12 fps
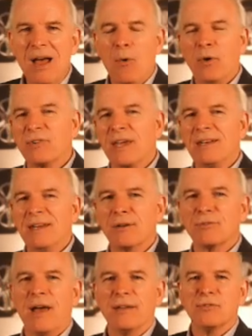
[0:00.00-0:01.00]
Once again,
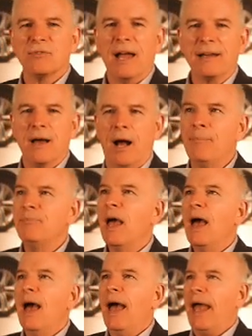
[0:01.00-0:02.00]
dealerslicense.com,
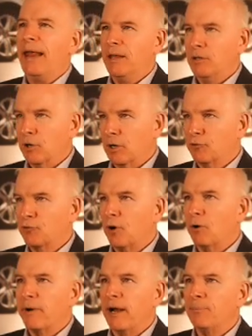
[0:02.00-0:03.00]
and then you're going to
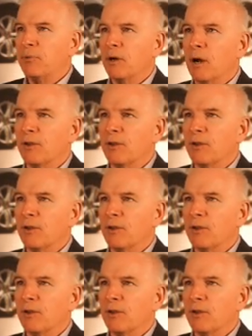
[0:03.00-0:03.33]
scroll right up there on a